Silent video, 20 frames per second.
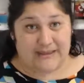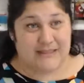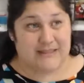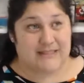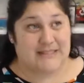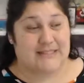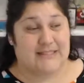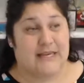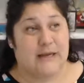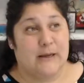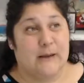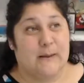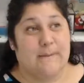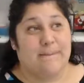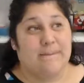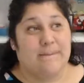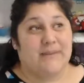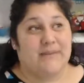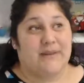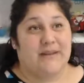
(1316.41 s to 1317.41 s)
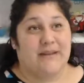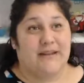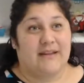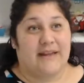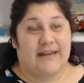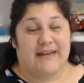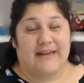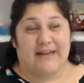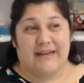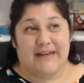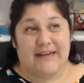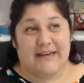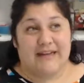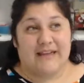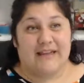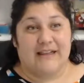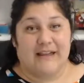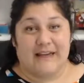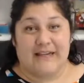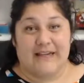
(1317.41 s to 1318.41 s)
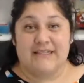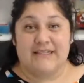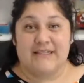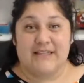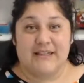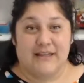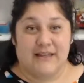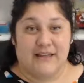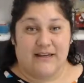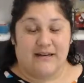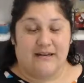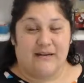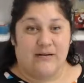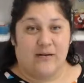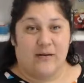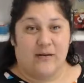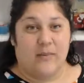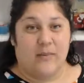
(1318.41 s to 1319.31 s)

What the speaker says: that's like getting clients to then,